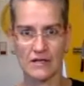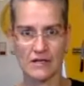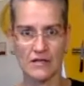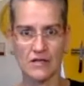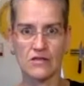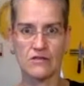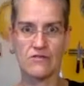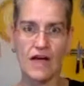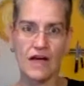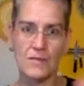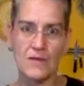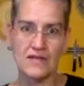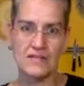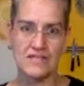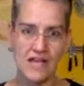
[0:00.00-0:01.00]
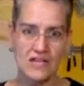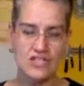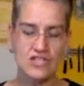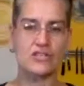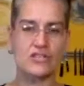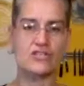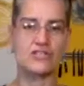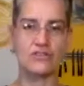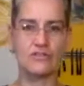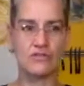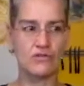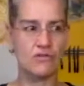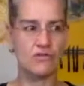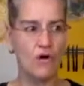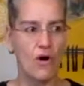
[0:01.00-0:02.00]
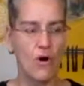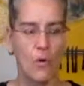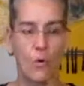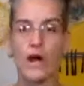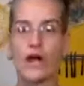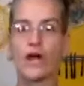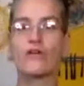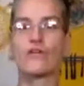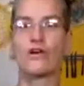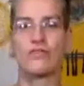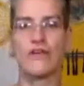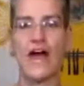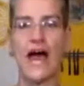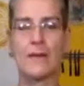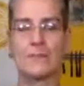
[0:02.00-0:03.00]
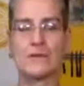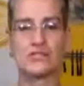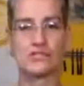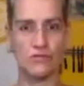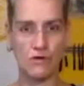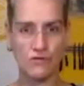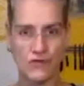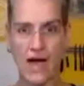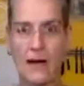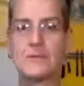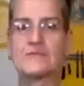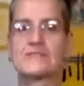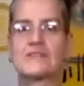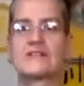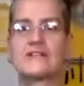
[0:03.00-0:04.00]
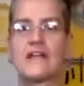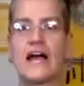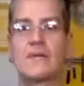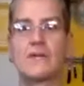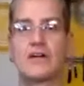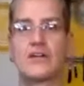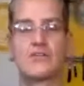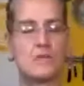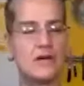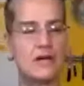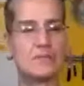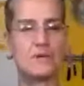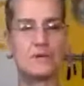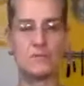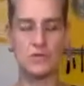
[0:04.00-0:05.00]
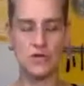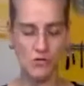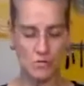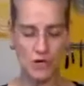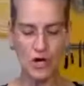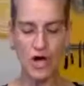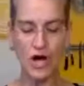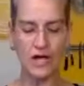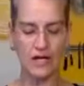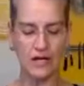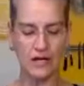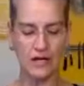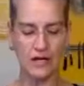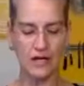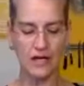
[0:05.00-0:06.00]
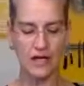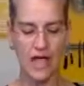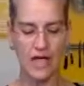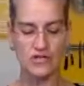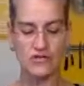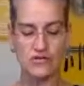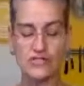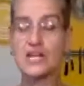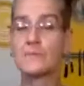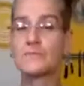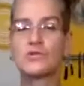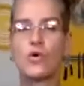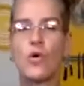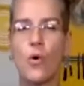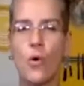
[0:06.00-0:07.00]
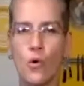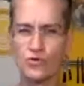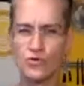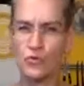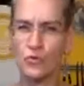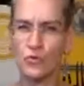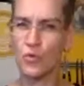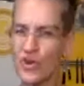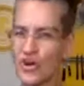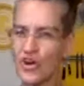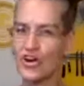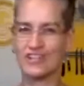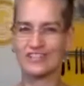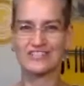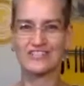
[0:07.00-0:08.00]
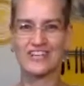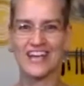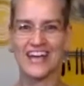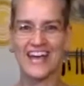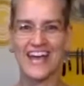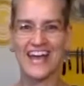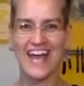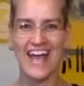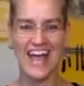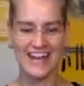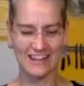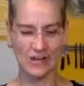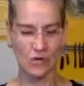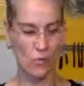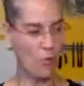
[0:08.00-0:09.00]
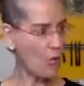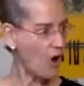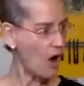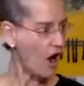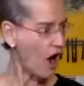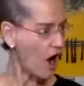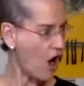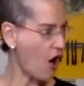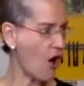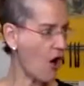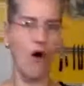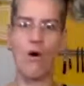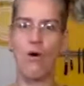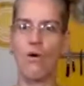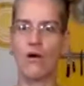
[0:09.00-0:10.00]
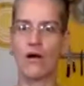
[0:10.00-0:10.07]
you've got to pay attention to where growth happens. Growth happens in the library. You pick up a new book and you step into a whole new world and think, whoa,